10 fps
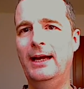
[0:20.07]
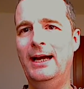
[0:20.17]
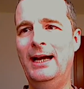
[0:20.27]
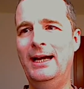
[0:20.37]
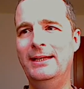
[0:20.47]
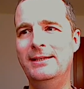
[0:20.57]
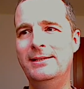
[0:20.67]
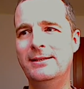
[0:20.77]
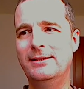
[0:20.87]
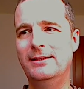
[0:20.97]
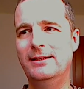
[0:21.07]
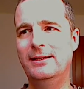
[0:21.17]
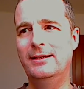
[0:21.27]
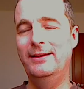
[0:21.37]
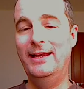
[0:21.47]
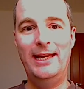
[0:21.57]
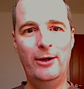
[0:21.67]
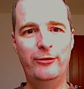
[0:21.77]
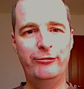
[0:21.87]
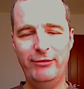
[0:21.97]
And they're
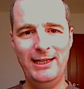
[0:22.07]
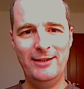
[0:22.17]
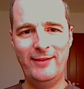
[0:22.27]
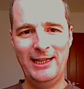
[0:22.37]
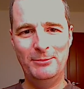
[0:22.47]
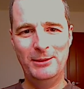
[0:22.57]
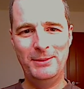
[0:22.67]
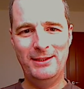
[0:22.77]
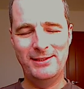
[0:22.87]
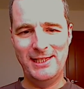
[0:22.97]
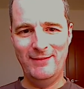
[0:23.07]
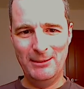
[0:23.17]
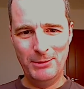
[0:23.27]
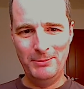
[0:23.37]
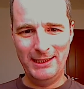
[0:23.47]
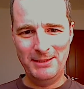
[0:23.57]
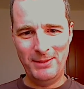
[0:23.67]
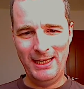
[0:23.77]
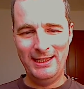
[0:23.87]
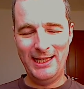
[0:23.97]
now freely available because they're in the public
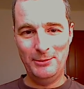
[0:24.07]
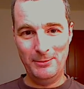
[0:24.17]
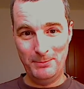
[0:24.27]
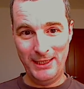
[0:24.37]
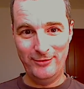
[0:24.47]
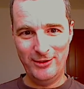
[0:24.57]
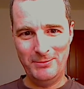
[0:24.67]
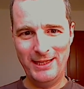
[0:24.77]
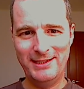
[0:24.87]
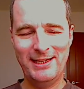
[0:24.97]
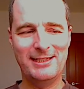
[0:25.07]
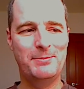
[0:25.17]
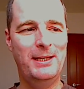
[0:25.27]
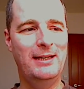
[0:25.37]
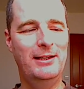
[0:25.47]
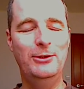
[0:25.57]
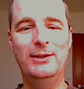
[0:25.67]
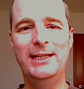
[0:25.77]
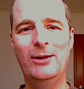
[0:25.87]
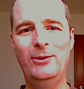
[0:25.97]
domain. They were paid for by the taxpayer, and you
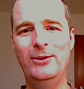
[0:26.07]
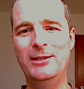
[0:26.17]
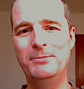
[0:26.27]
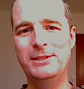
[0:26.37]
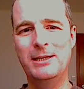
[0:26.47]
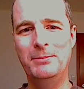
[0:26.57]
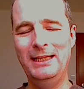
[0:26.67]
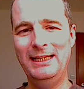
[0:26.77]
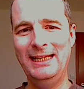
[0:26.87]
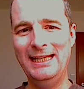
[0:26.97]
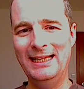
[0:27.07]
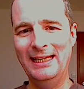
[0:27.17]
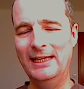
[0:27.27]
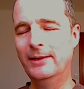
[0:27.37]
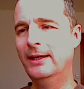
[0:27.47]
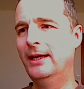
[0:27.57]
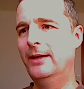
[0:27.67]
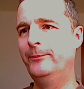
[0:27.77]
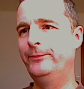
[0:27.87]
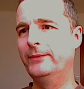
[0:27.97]
can download them completely legally.
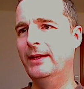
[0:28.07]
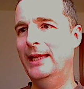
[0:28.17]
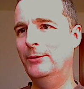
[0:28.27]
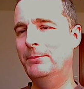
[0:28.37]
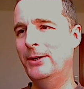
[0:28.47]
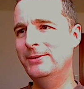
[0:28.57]
They were